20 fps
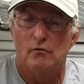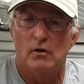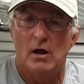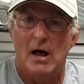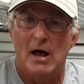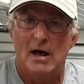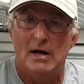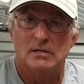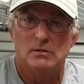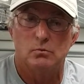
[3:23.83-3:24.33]

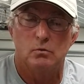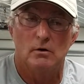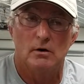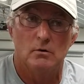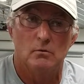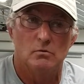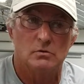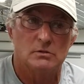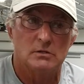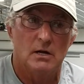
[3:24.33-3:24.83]
flats where
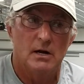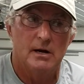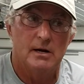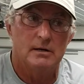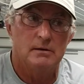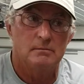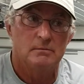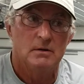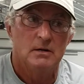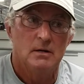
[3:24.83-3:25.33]
it was
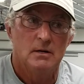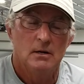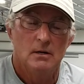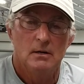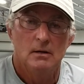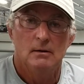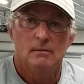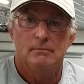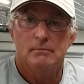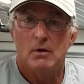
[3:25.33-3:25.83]
like
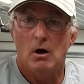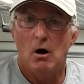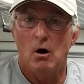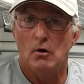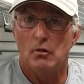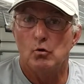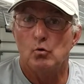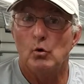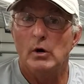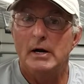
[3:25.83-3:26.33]

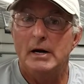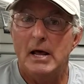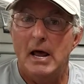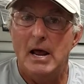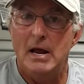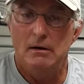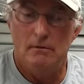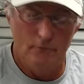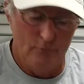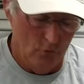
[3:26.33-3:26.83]
uh, three to
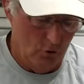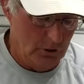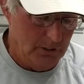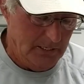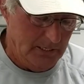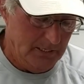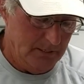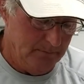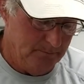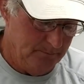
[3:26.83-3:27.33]
eight foot
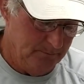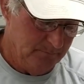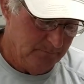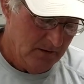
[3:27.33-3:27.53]
deep.